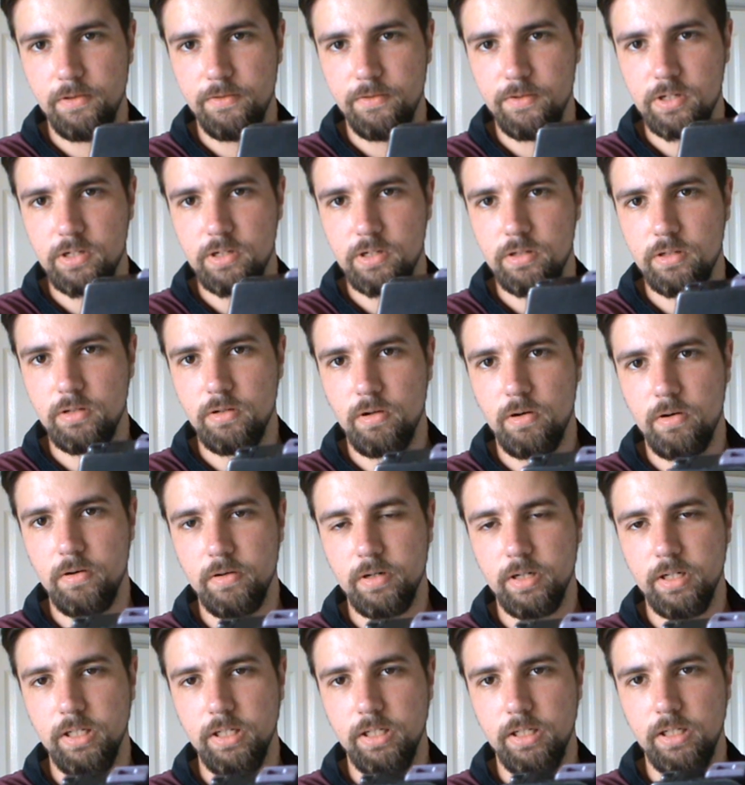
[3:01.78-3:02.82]
than the
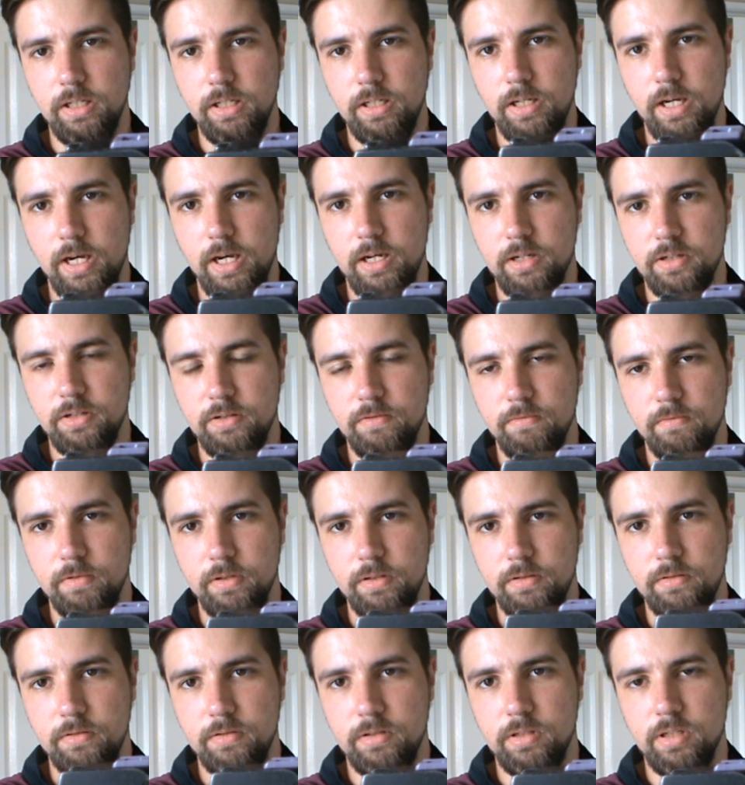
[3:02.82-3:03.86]
stock gas
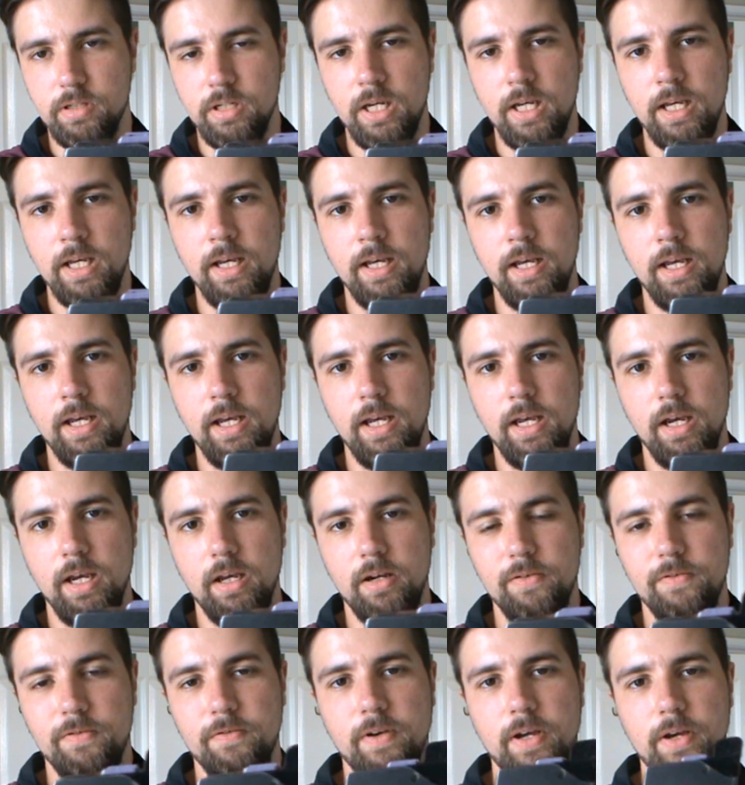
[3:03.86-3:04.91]
routes,
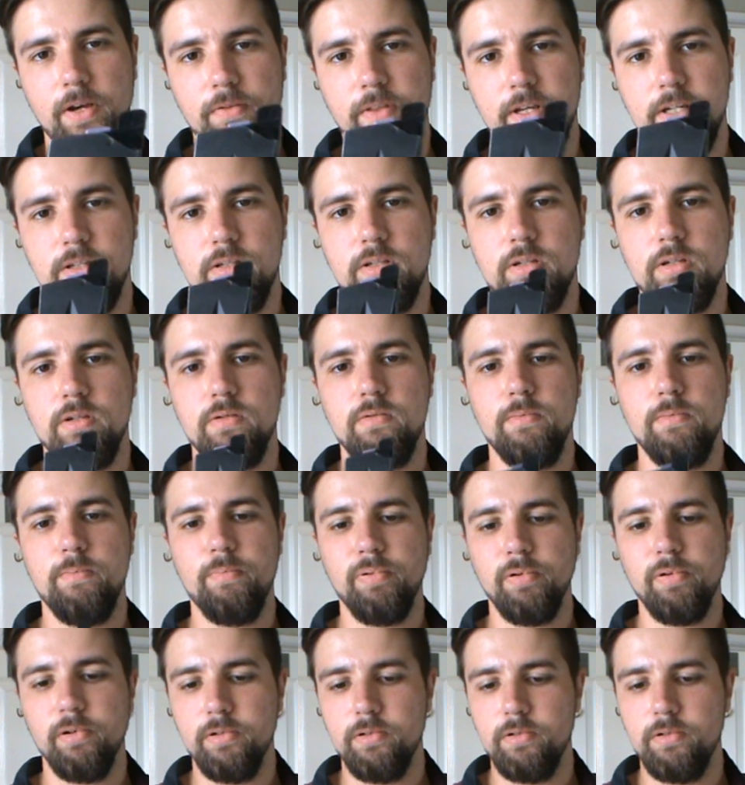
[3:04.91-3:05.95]
and I found they do
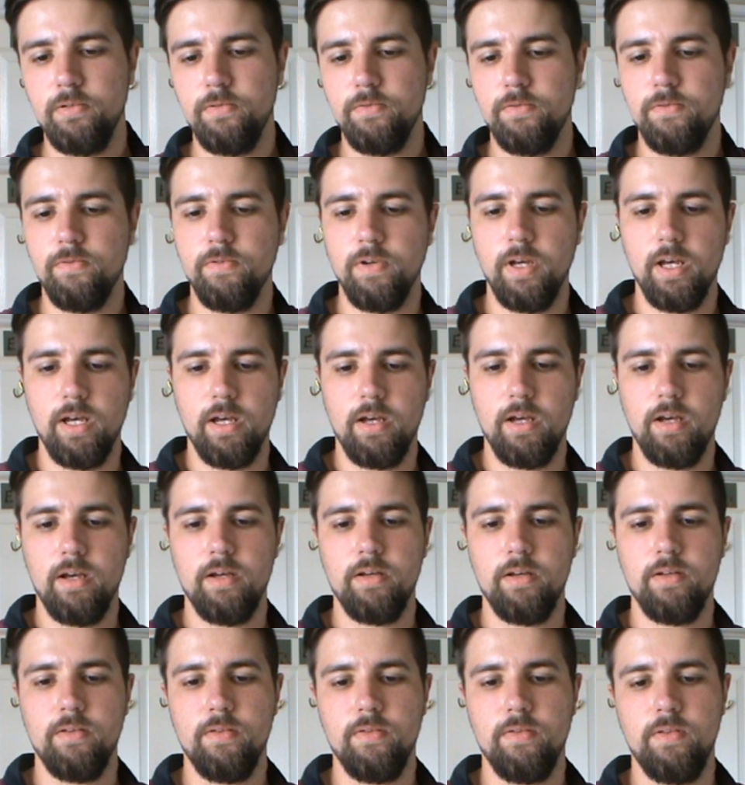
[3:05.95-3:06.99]
improve
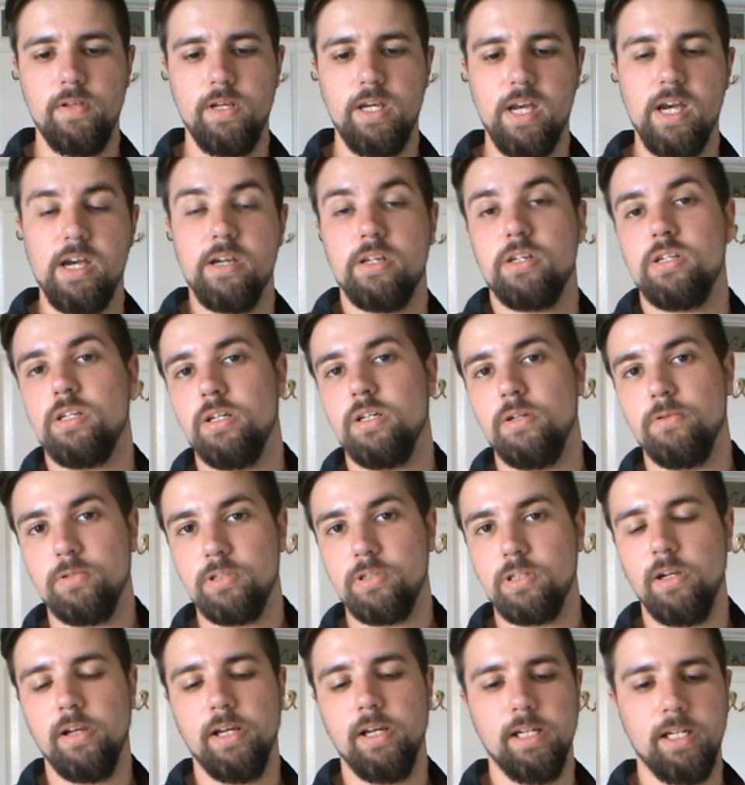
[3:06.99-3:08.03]
the air seal
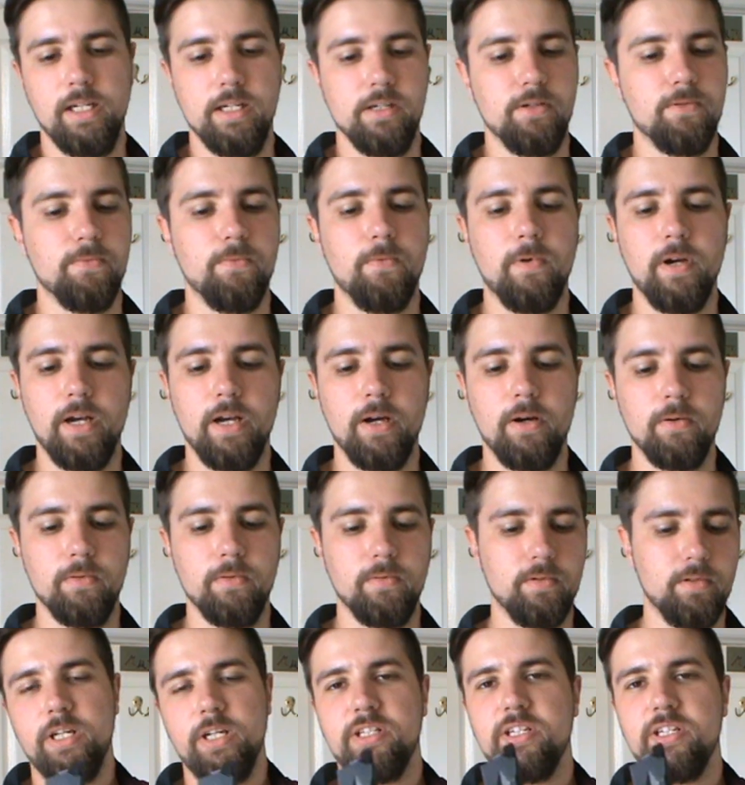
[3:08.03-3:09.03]
slightly as well.